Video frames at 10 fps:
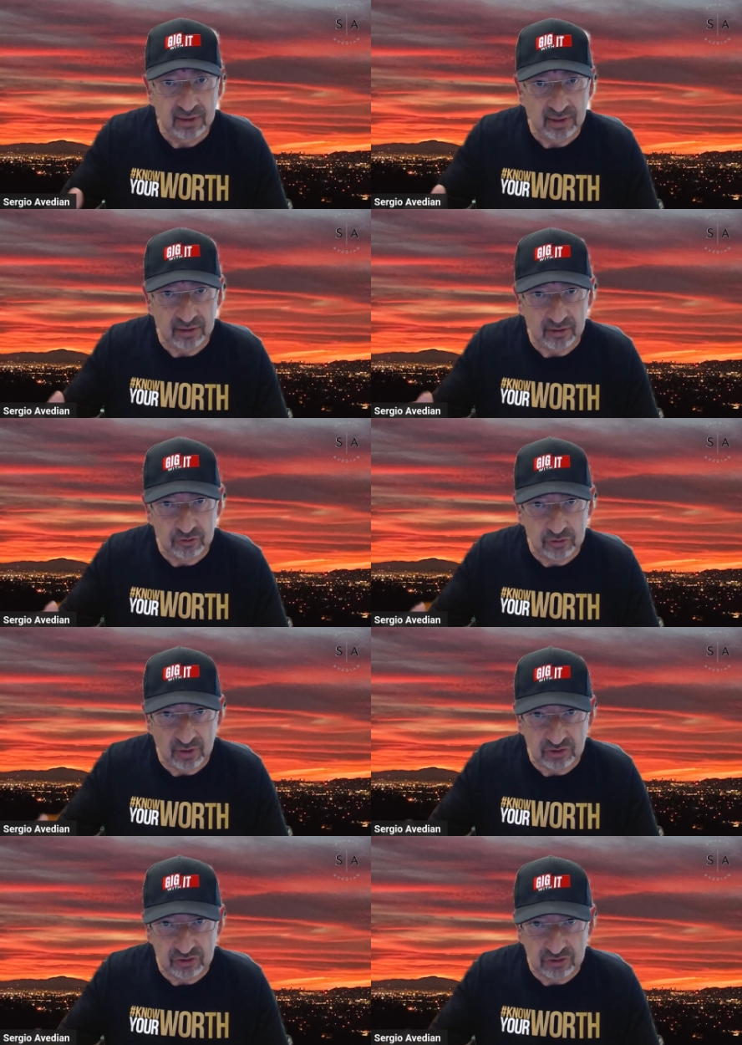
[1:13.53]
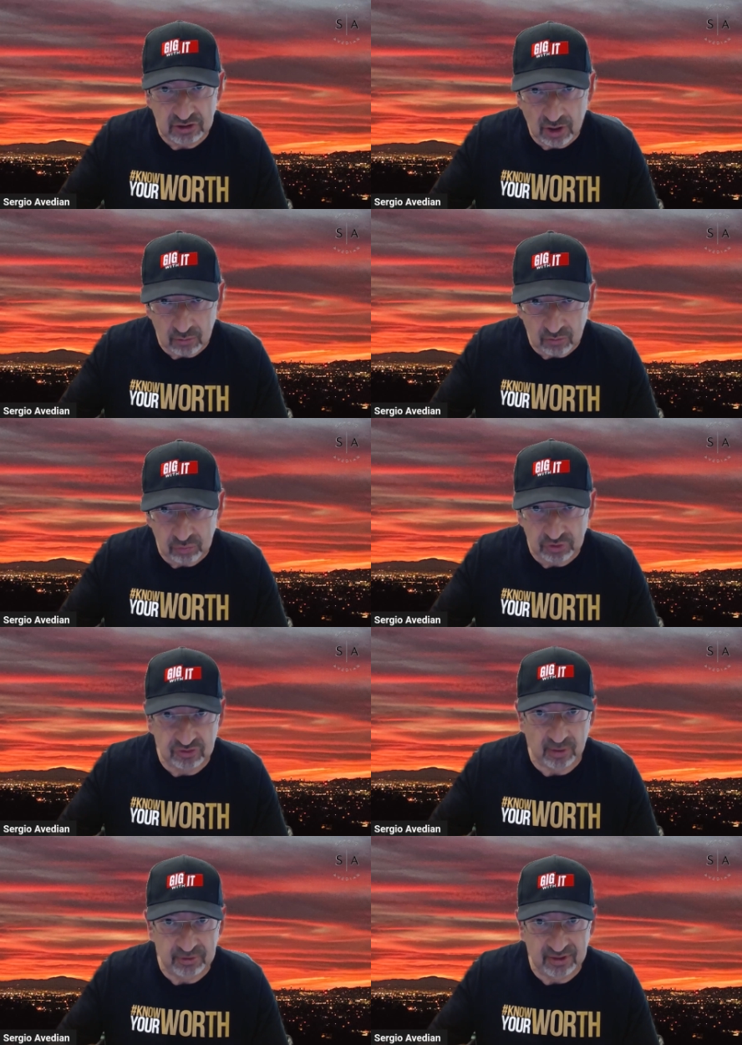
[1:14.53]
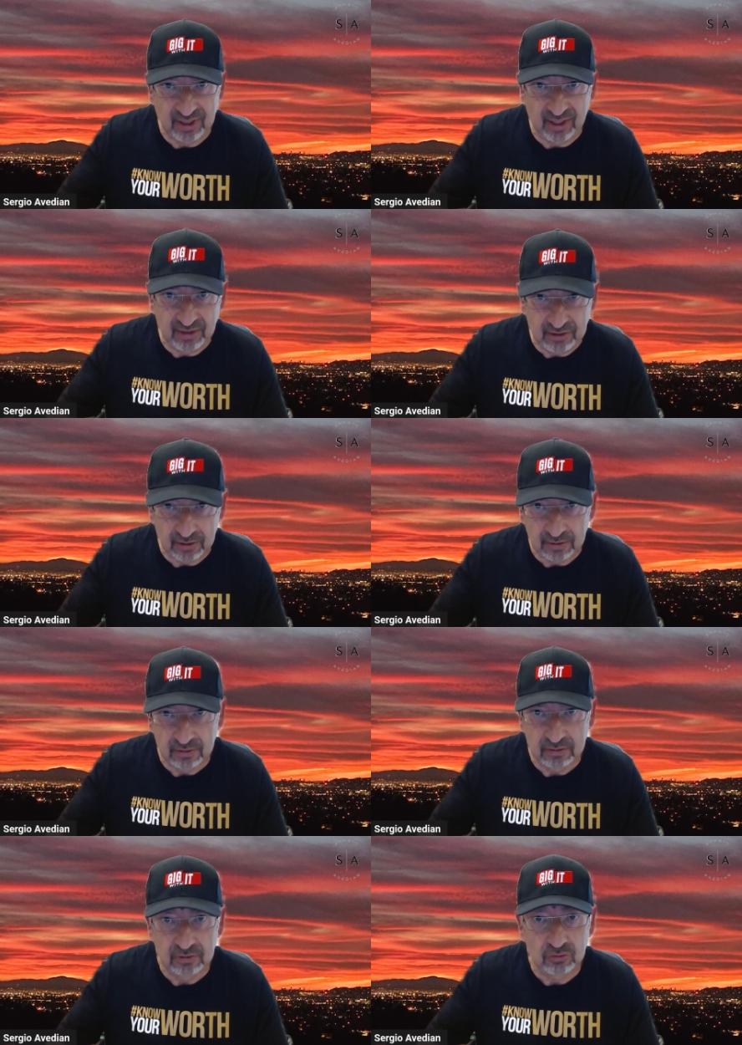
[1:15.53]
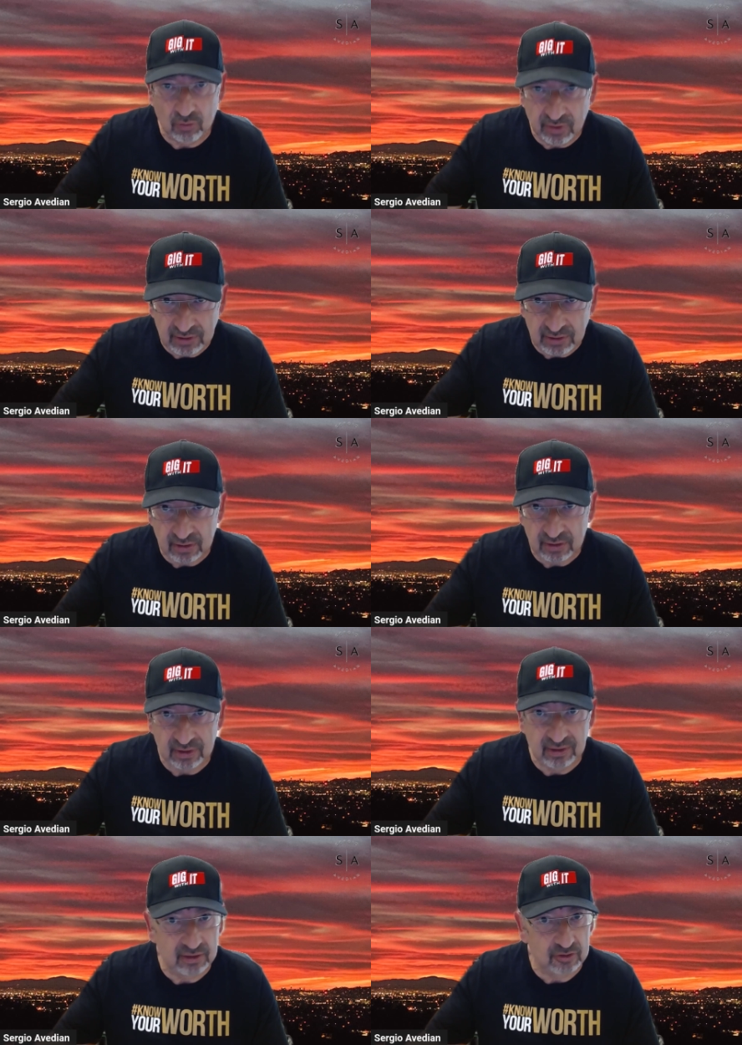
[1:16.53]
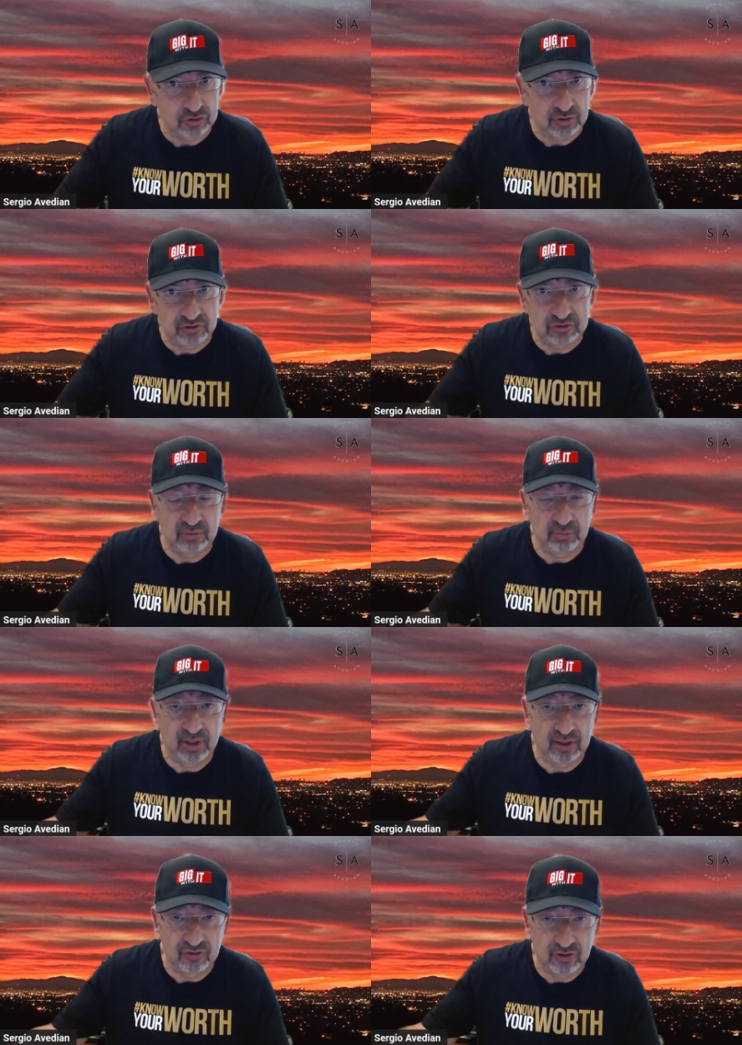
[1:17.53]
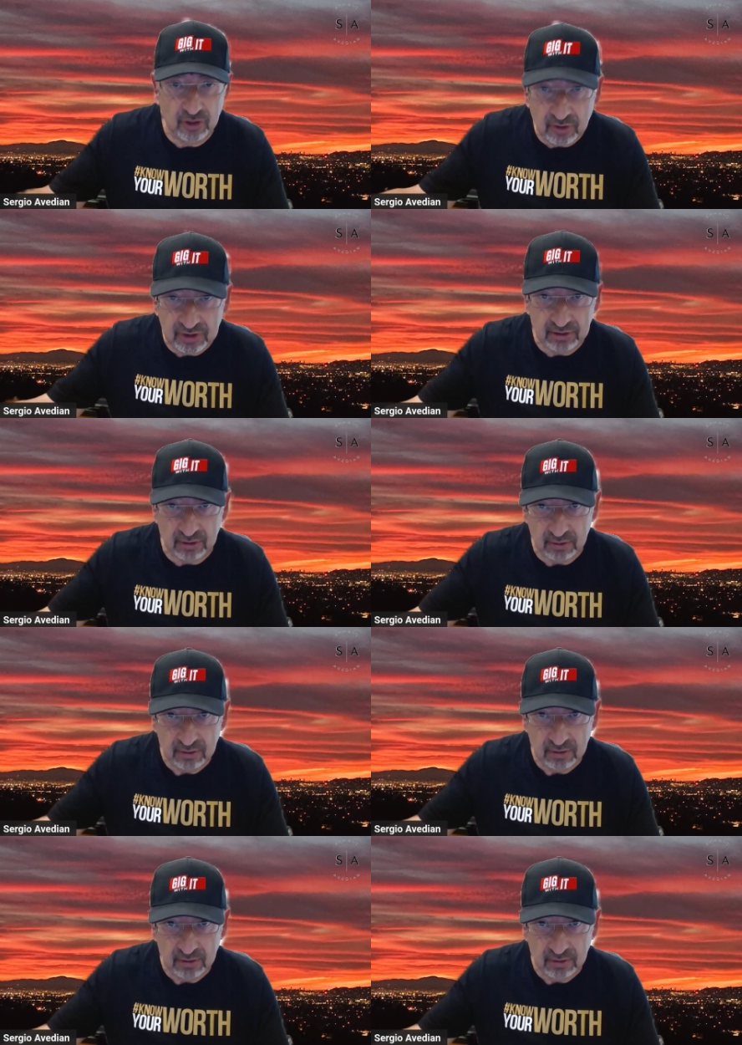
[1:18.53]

Then there's treasury notes, which is up to 10 year, 20 year. And then there's treasury bonds, 30 year.